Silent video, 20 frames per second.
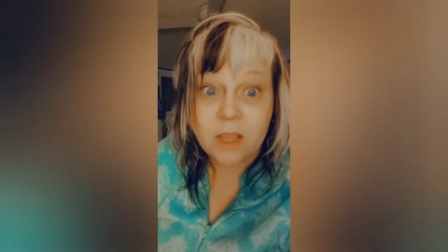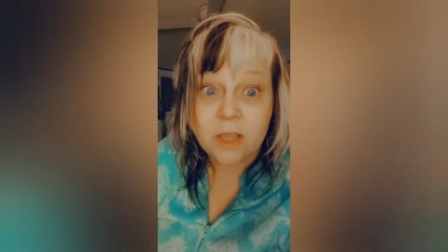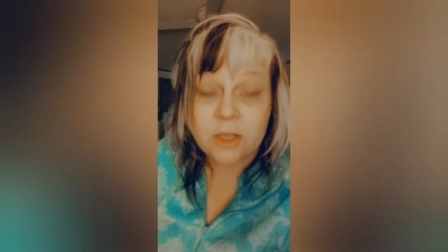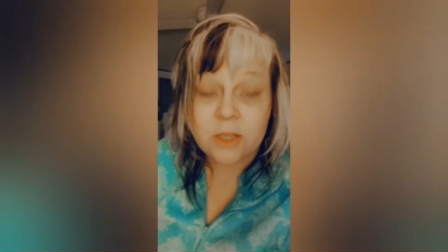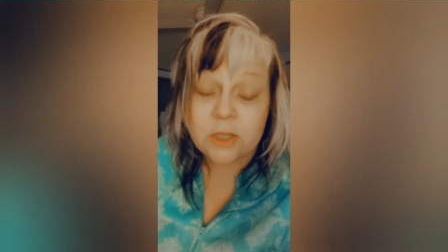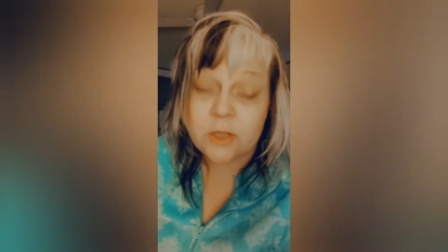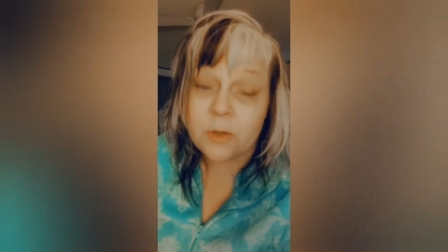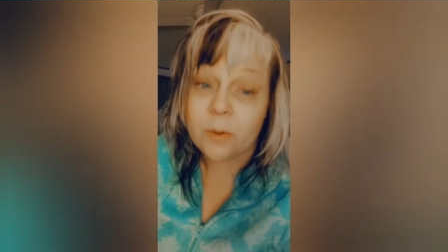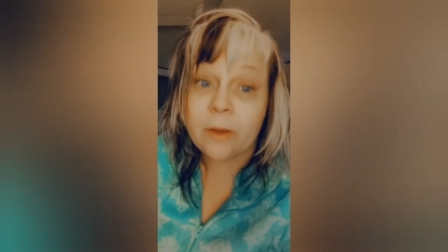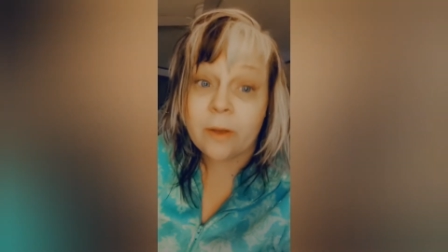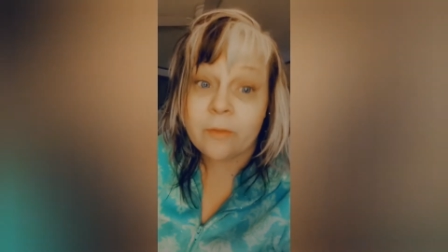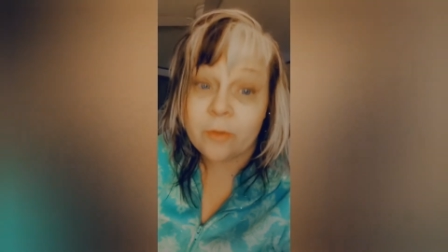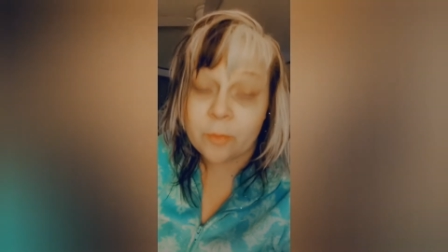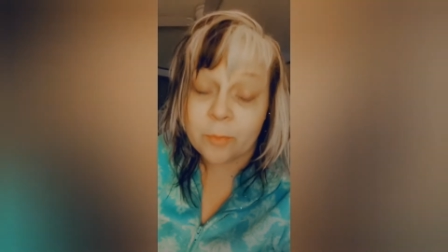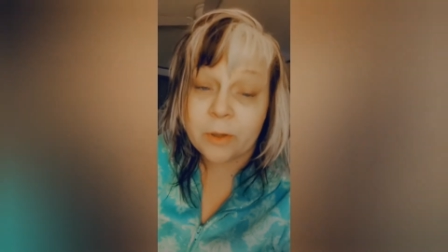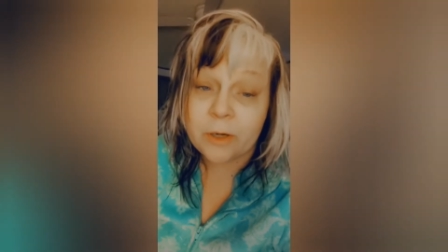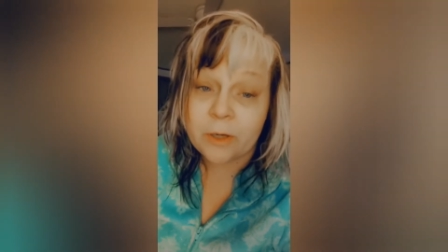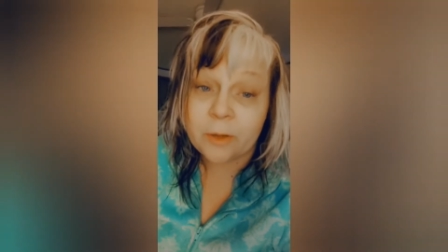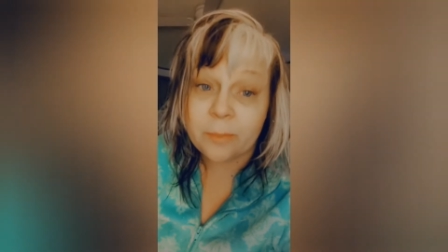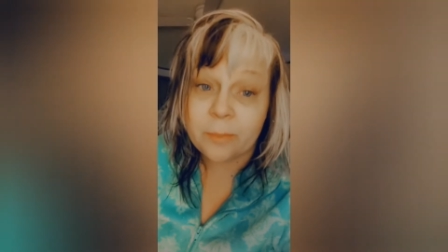So
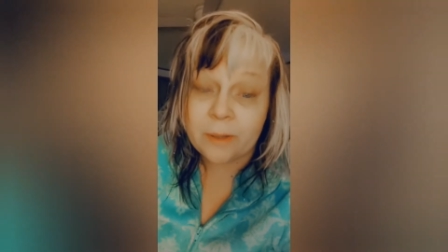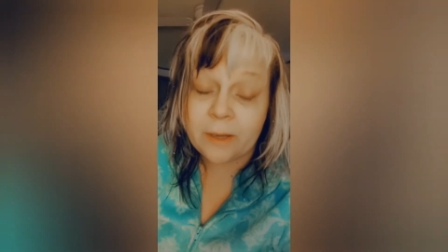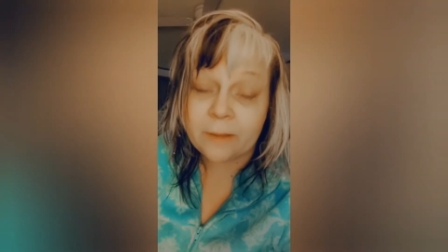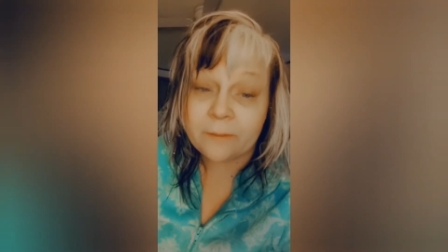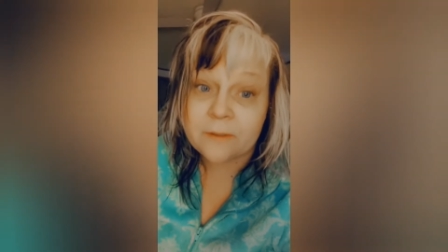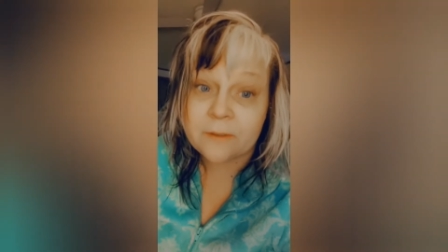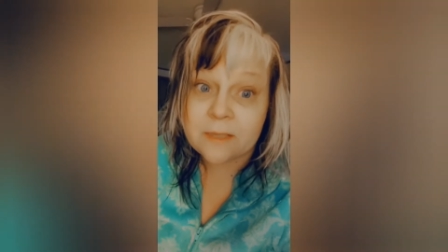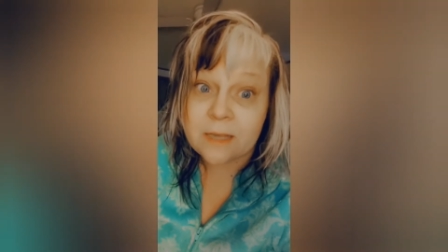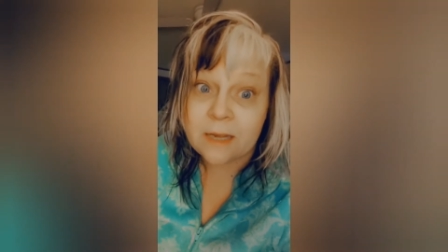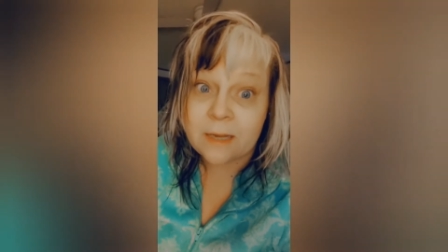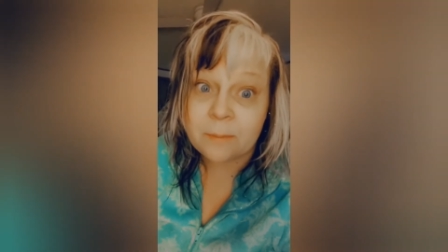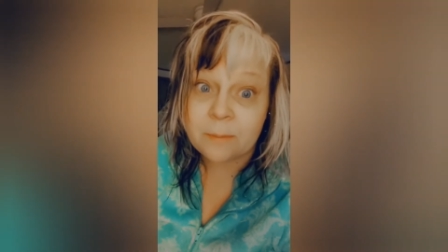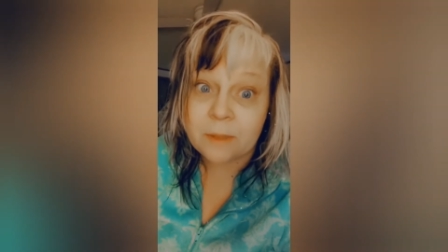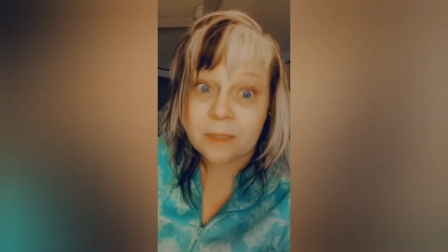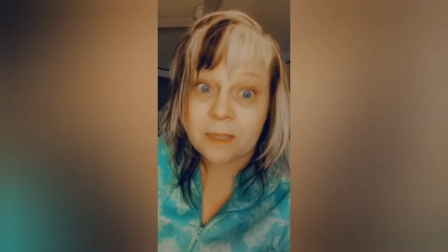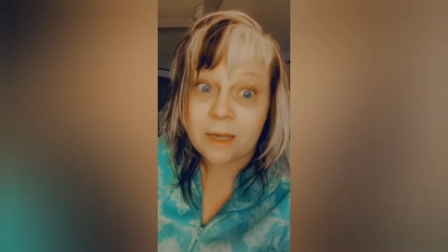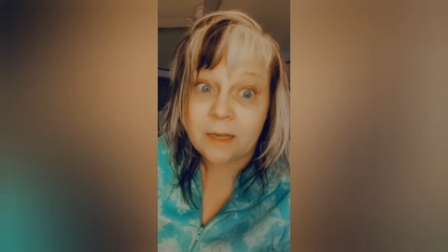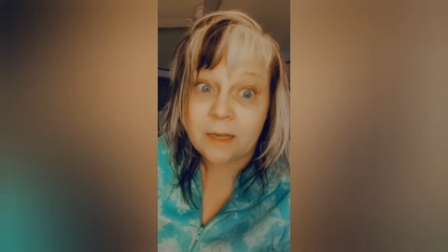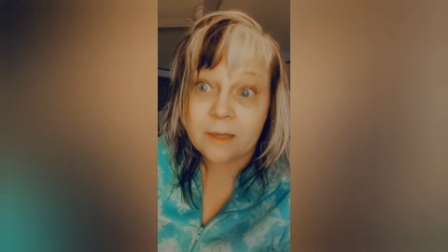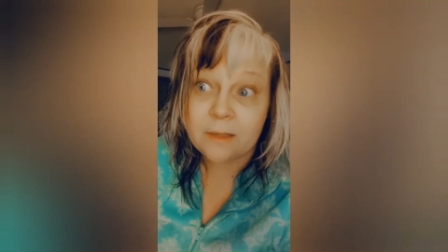everybody will be at the time
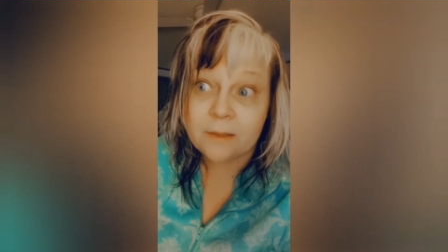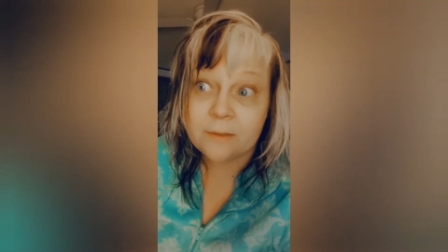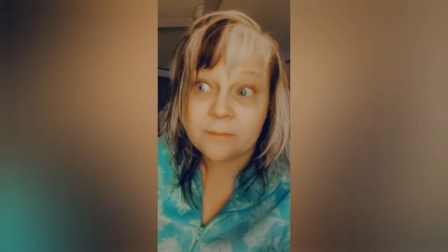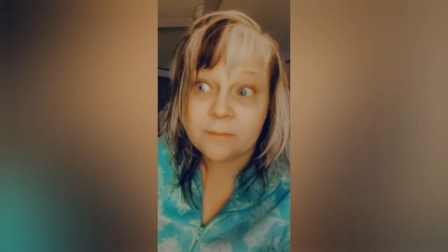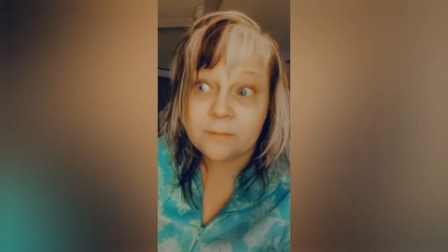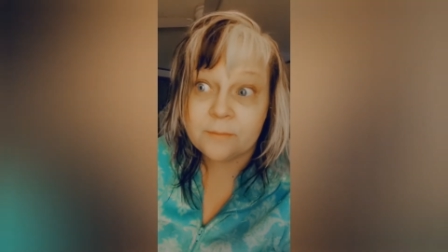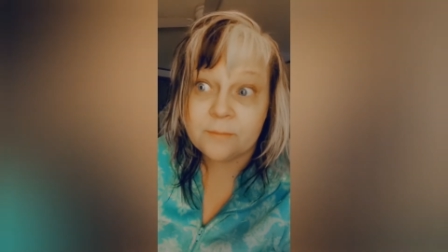clock.